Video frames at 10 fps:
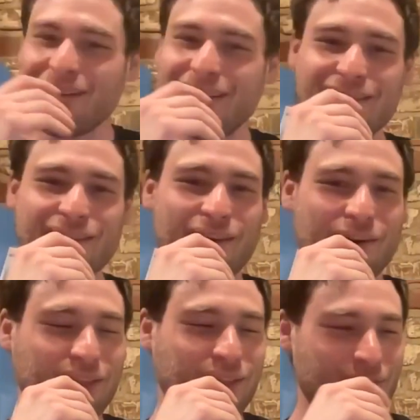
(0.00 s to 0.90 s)
I need you to
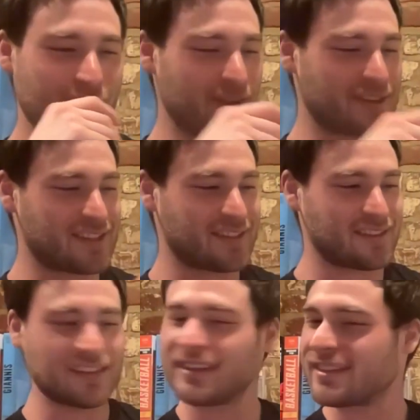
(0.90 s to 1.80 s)
go through it. Let's
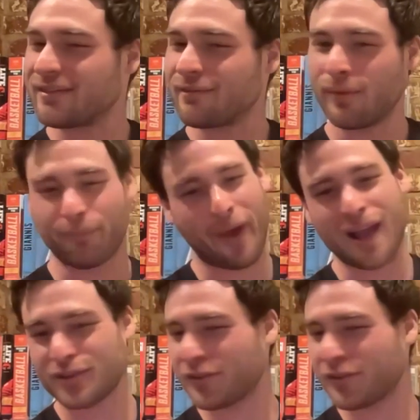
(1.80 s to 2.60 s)
with Patrick